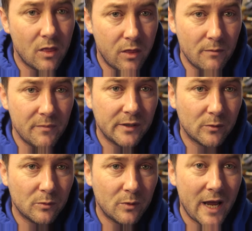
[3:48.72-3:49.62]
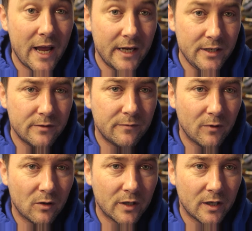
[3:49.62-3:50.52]
The middle-aged
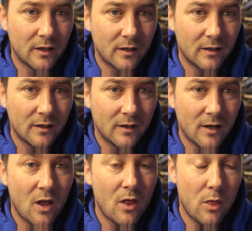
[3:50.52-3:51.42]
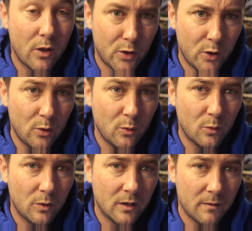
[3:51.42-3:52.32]
vlogger. The cool
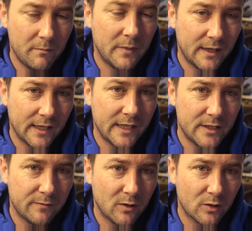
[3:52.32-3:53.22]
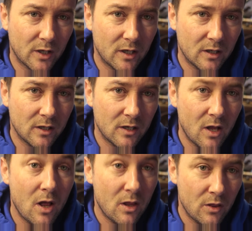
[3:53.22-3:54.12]
middle-aged vlogger.
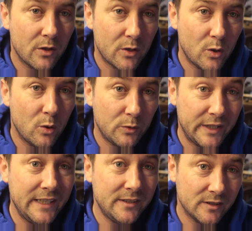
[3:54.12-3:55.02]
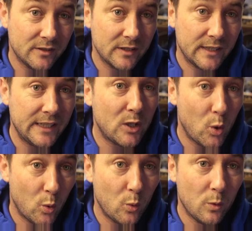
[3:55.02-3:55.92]
The decently
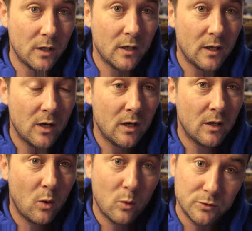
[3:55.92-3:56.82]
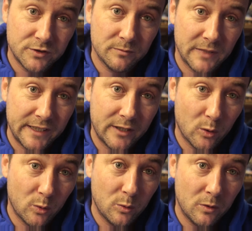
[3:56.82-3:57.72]
cool, awesomely
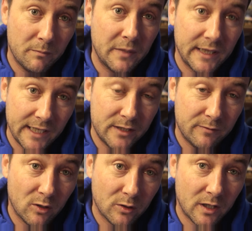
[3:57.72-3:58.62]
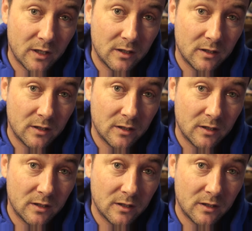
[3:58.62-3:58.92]
cool middle-aged vlogger.